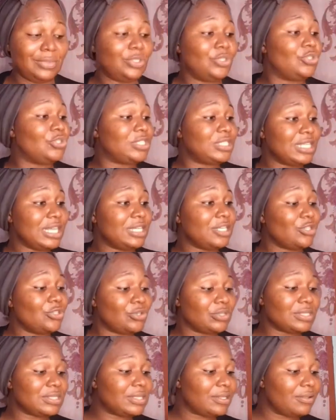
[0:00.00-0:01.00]
You said it
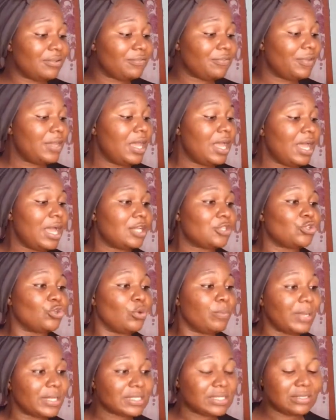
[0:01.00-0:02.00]
yourself. I should
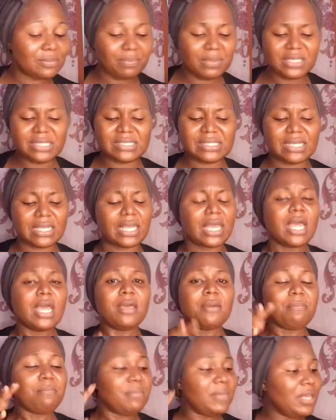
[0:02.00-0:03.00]
go back to the basic.
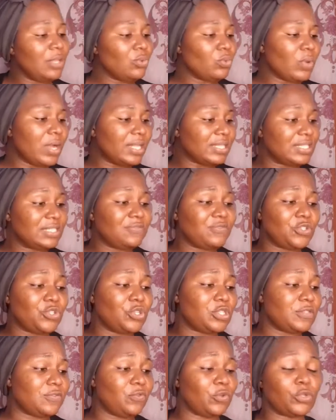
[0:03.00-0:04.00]
Meanwhile, this video
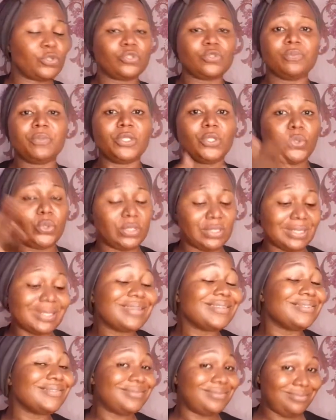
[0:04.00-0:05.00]
is even going to be done
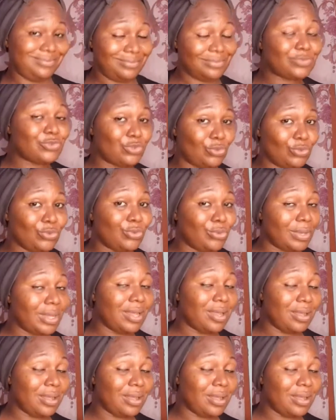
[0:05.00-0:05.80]
in two